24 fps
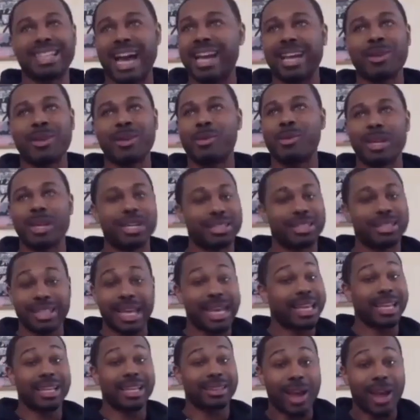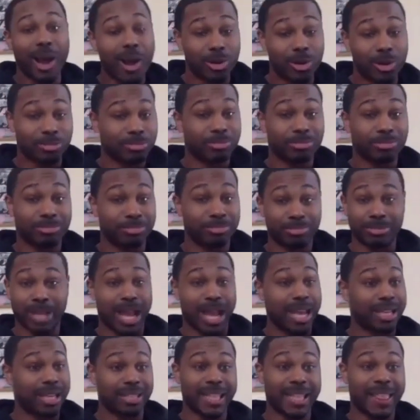it is not, it wasn't a second thought.
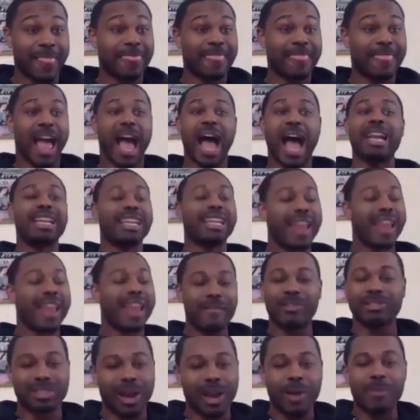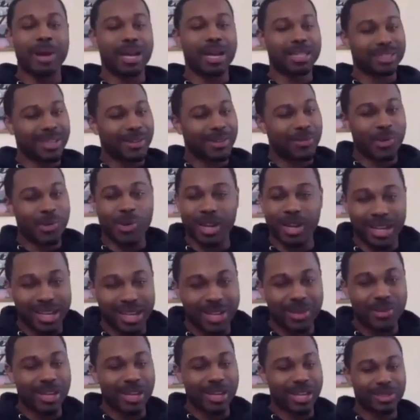Like yeah. I never saw
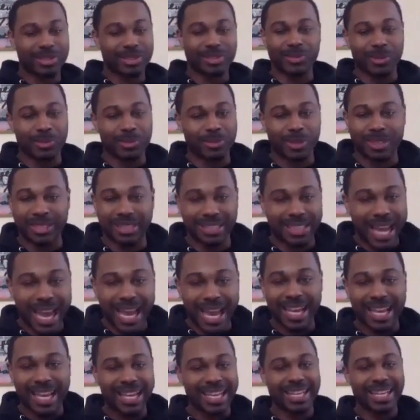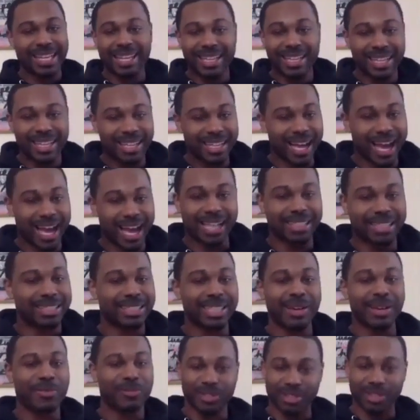myself going anywhere else from the day I
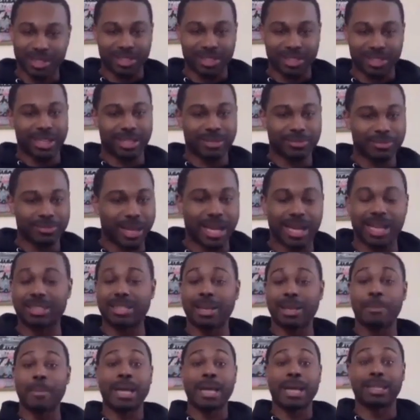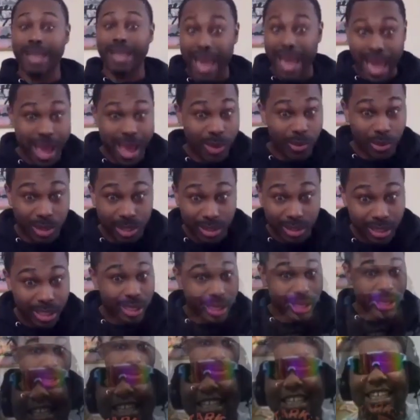stepped foot in there. Like I said, my dad went
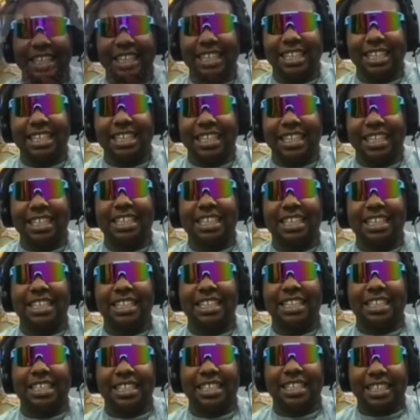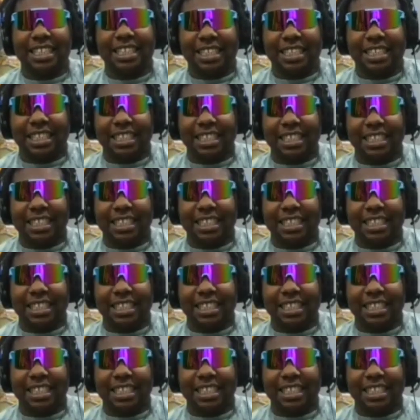there. and my older cousin Jamal